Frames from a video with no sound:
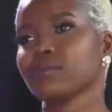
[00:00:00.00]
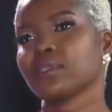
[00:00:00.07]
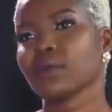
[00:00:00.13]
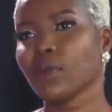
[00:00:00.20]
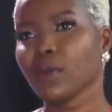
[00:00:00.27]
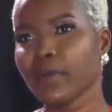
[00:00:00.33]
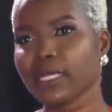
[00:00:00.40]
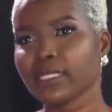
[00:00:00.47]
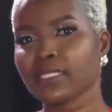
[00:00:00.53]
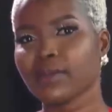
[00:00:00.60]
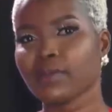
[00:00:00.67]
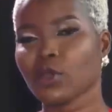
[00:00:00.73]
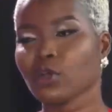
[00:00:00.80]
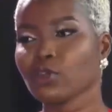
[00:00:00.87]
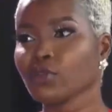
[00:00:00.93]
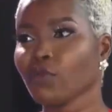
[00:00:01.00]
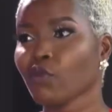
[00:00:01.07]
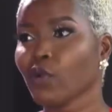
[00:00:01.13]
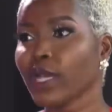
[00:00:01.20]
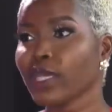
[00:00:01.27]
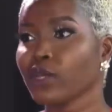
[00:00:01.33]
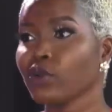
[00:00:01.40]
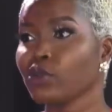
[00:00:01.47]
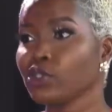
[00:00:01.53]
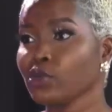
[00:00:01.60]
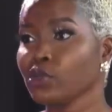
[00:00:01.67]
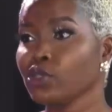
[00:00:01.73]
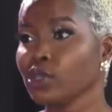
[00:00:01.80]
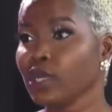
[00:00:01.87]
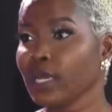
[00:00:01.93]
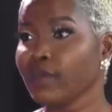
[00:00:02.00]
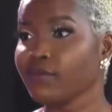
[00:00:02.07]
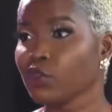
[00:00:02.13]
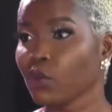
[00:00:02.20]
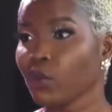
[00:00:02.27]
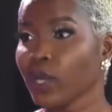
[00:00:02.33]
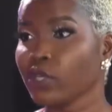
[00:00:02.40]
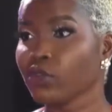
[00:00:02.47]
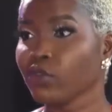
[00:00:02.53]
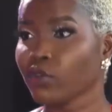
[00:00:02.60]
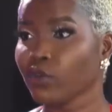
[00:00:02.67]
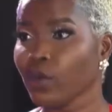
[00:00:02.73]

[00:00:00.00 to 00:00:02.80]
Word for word: someone might say because of where you, you, you lived or where you right.